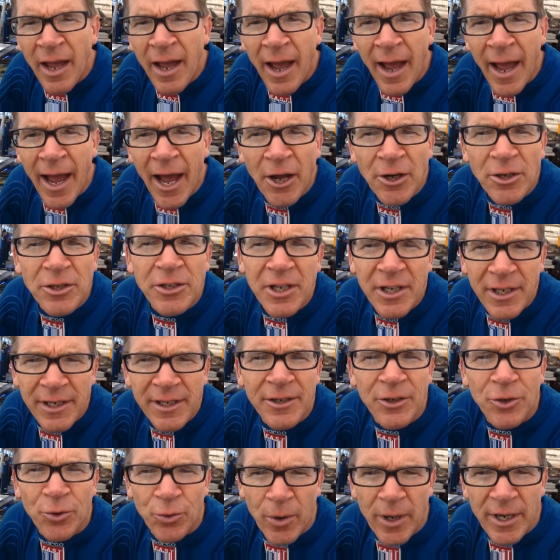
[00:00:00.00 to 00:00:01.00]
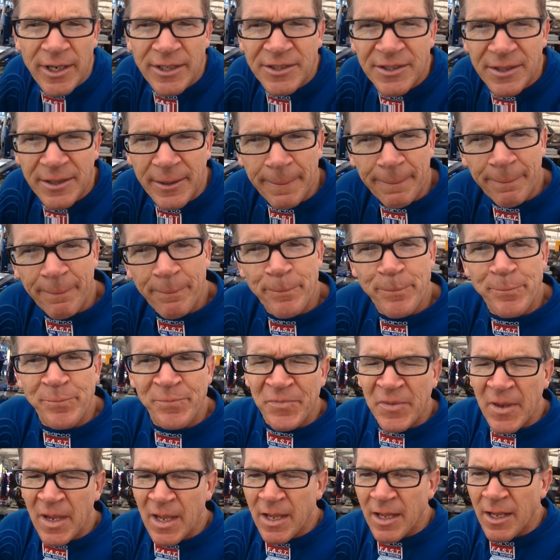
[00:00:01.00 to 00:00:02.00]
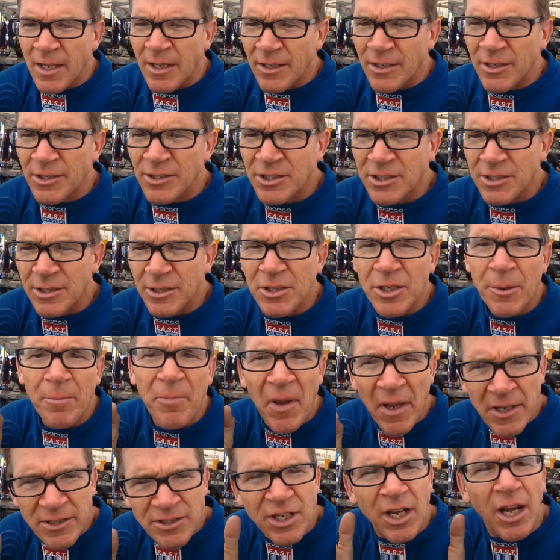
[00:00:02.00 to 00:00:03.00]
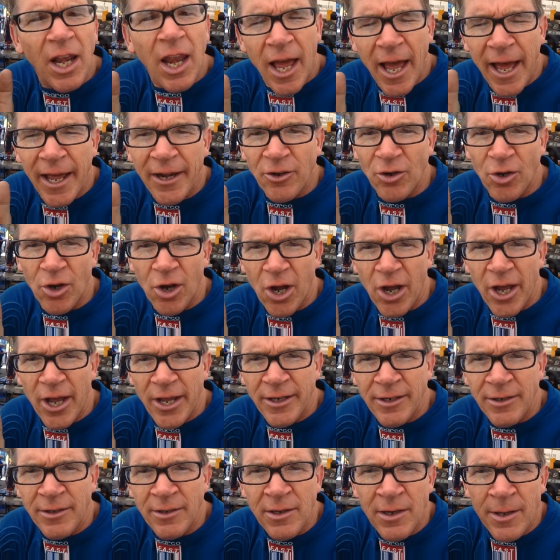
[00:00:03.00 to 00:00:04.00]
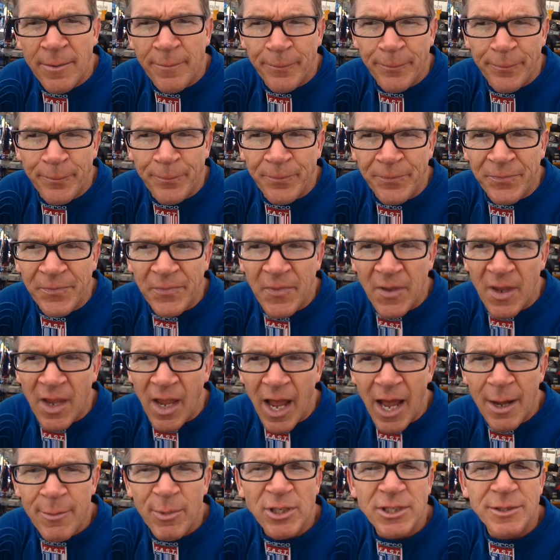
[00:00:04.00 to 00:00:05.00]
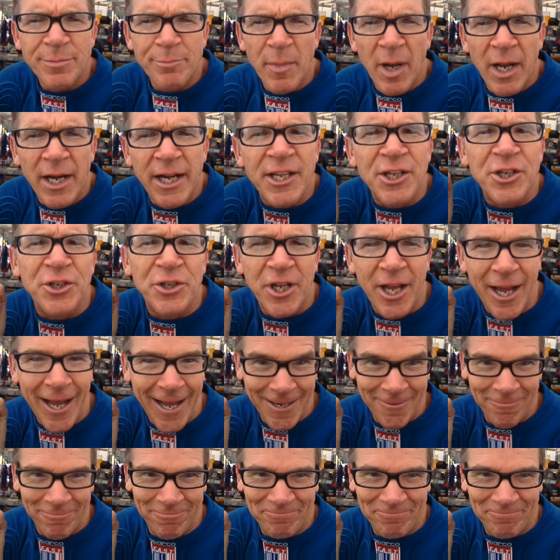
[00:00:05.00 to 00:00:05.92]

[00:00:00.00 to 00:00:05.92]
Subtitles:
How to get into racing. This depends a lot on how much money you got.